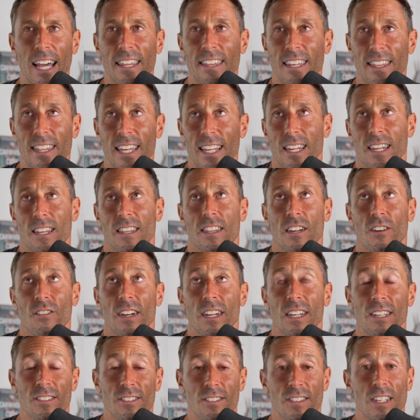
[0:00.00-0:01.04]
I think that there
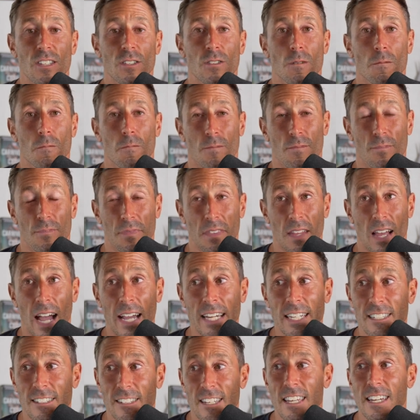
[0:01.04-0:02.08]
is this
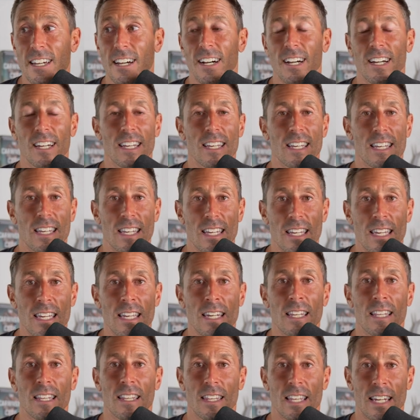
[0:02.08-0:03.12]
idea
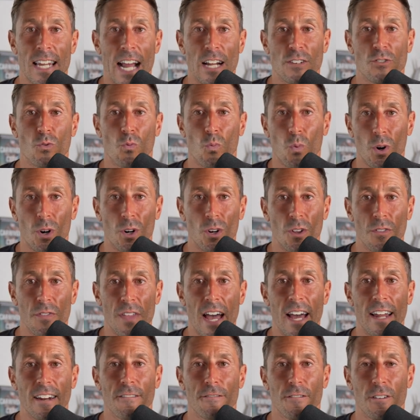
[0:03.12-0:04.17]
in the natural world
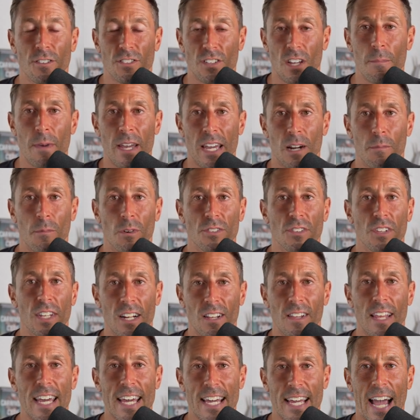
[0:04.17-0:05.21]
that for some animals,
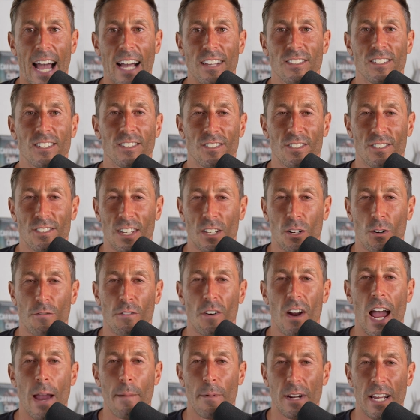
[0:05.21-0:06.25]
linoleic acid is a signal
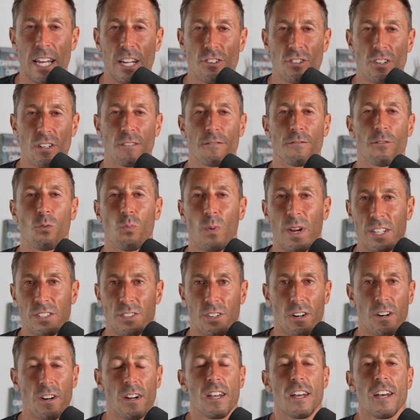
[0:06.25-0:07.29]
for hibernation, for
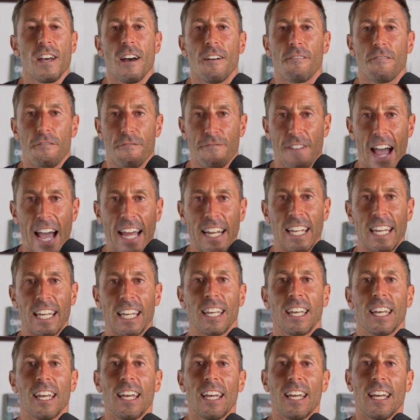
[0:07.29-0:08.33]
winter, for
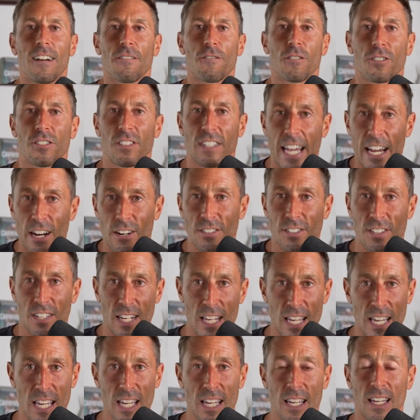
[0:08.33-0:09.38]
fattening, for
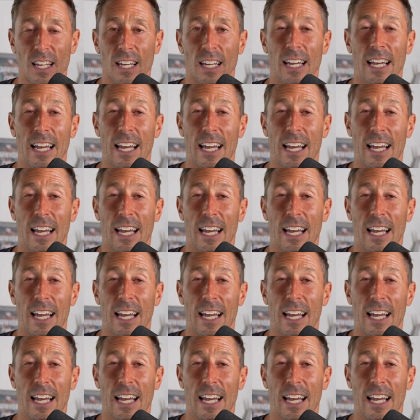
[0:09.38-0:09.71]
scarcity.